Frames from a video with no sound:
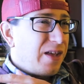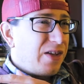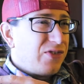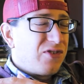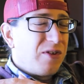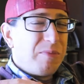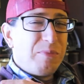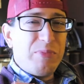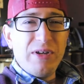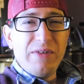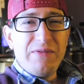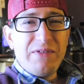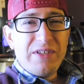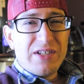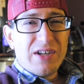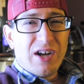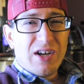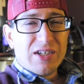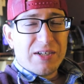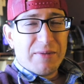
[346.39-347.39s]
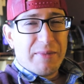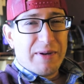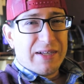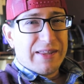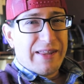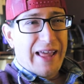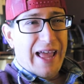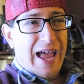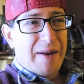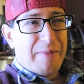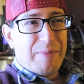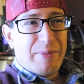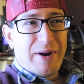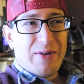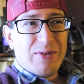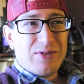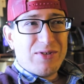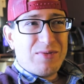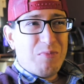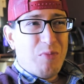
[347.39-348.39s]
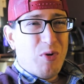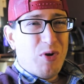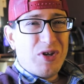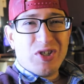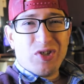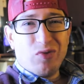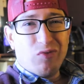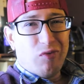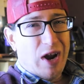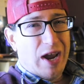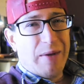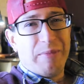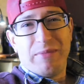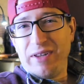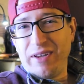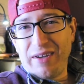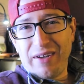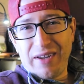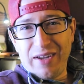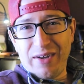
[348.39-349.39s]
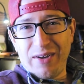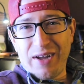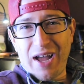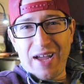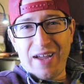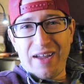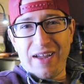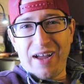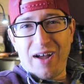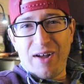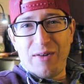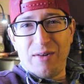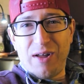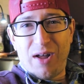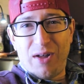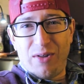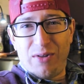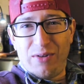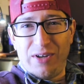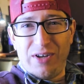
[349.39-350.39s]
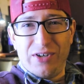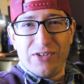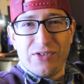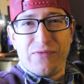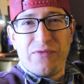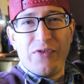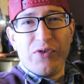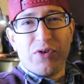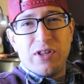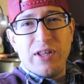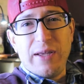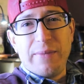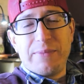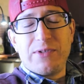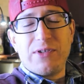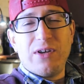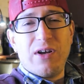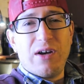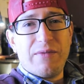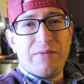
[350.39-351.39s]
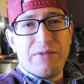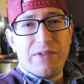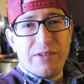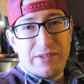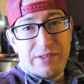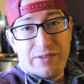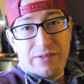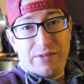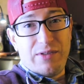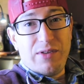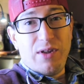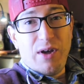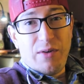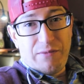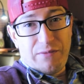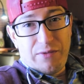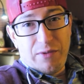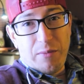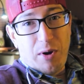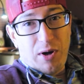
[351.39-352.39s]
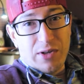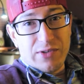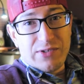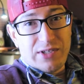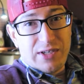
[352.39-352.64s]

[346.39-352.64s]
So I briefly talked about that, but I was more just rambling. I, I'll, here's a few clips of the of the mall at